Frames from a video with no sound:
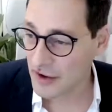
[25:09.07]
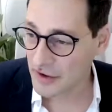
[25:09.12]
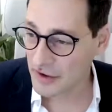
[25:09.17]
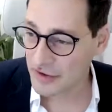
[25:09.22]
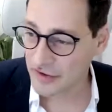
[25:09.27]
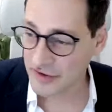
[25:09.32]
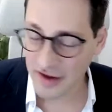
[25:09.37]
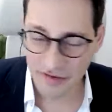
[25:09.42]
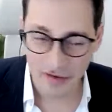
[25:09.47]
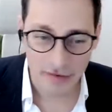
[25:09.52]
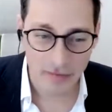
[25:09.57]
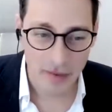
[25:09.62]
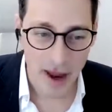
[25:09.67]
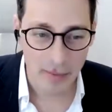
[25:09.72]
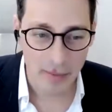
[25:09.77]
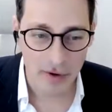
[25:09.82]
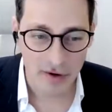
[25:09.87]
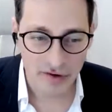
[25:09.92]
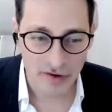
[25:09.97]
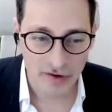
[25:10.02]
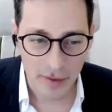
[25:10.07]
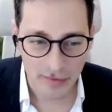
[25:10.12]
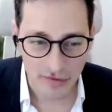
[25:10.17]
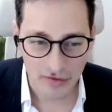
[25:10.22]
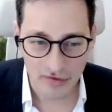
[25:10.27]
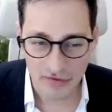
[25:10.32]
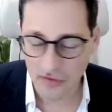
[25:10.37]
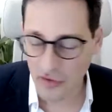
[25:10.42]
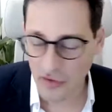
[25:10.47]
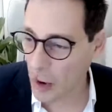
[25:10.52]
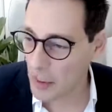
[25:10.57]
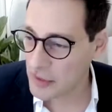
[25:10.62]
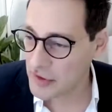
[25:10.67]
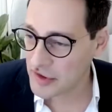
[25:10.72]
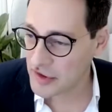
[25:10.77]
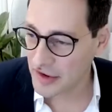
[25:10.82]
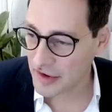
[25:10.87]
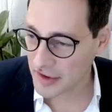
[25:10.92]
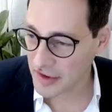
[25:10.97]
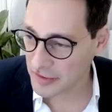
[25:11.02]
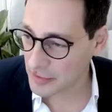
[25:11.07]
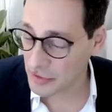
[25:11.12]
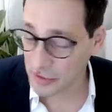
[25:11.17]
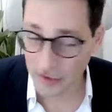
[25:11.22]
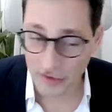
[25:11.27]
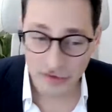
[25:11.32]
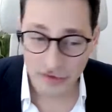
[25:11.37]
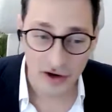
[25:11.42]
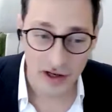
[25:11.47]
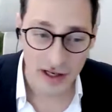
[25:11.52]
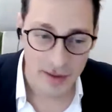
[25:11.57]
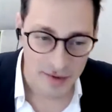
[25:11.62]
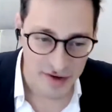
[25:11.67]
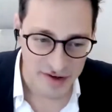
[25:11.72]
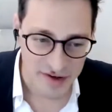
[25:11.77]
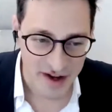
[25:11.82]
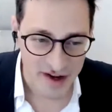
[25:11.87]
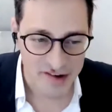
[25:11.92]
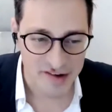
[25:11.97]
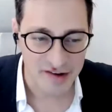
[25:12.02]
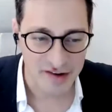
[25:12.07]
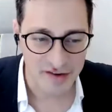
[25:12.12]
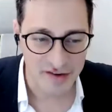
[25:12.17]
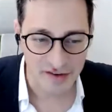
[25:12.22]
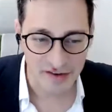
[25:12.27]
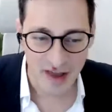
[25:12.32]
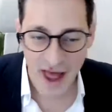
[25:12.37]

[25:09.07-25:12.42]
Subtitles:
Stephen's paper in terms of opportunities, but also limitations.